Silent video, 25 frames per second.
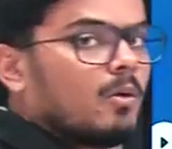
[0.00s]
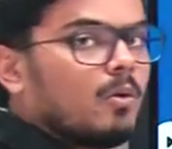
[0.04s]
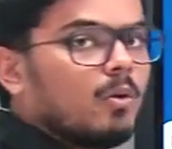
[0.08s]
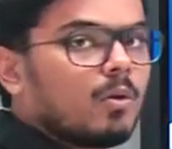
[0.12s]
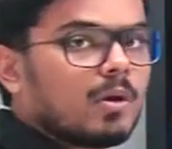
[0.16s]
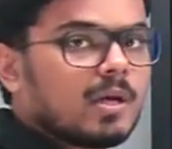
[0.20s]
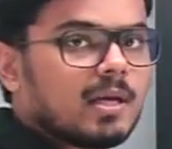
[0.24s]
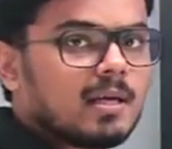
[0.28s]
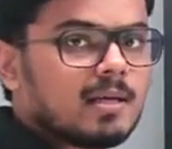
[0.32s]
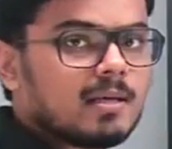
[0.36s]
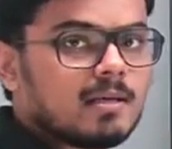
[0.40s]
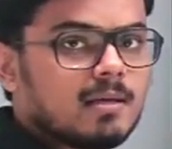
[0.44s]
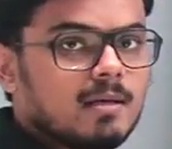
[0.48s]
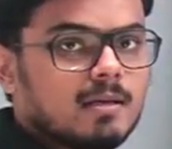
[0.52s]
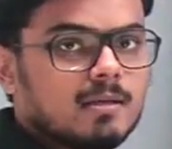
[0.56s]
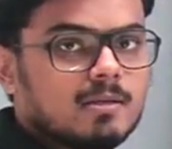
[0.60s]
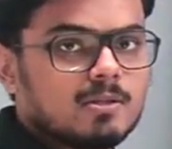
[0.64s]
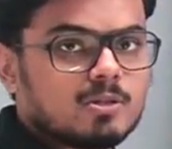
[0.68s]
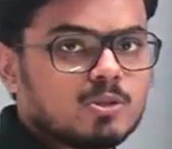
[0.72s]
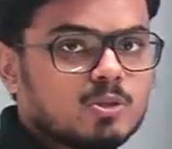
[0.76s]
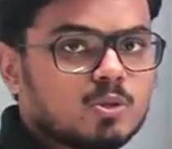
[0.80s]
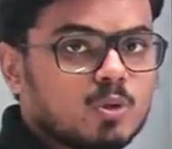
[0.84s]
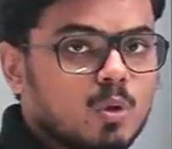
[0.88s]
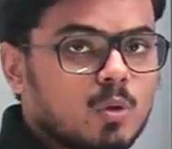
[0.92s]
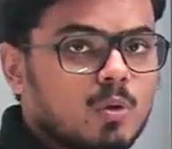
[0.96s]
Okay,
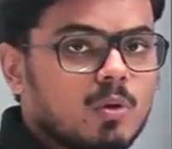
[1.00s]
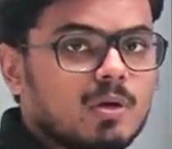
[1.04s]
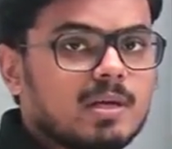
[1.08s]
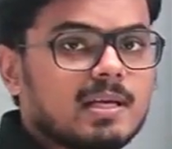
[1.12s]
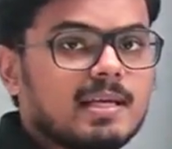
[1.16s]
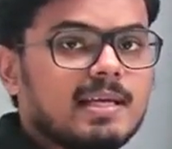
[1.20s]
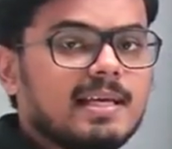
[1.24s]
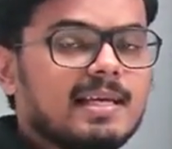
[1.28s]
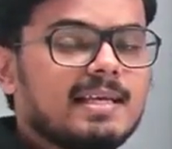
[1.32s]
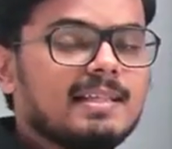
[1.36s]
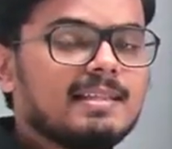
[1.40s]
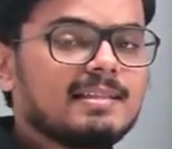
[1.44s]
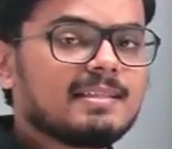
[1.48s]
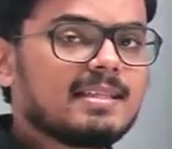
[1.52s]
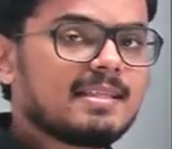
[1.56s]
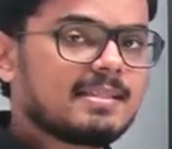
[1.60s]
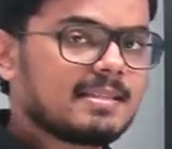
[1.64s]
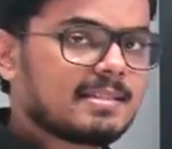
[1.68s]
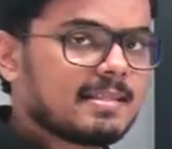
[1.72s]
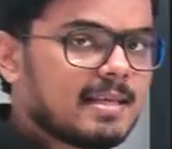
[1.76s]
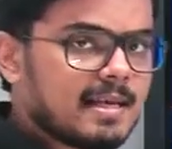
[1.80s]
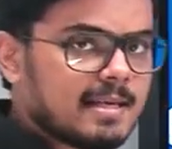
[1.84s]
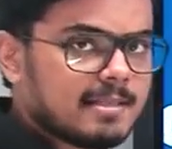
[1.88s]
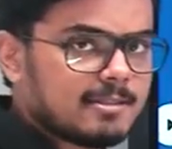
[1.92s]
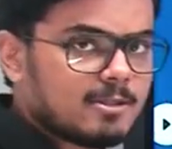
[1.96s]
so in
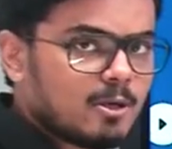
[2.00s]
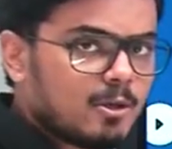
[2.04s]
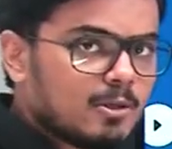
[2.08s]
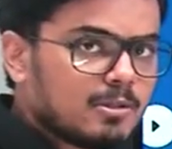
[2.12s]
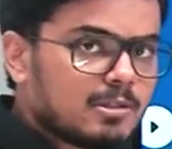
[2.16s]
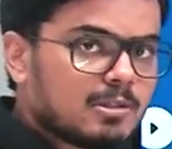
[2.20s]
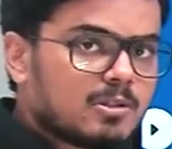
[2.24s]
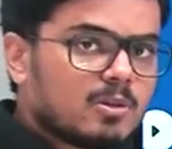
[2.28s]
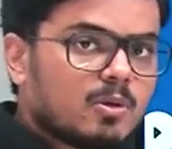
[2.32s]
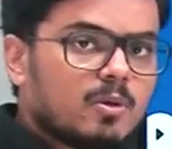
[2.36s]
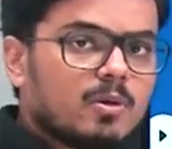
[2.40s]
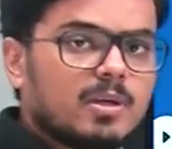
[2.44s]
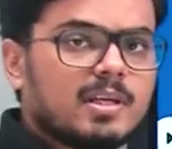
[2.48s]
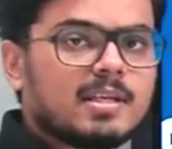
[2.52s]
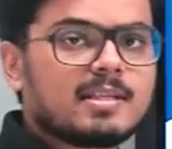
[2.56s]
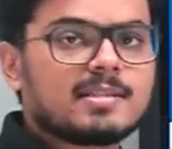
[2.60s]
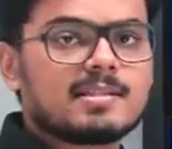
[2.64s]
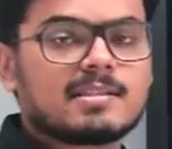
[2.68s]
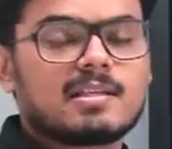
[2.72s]
this case also it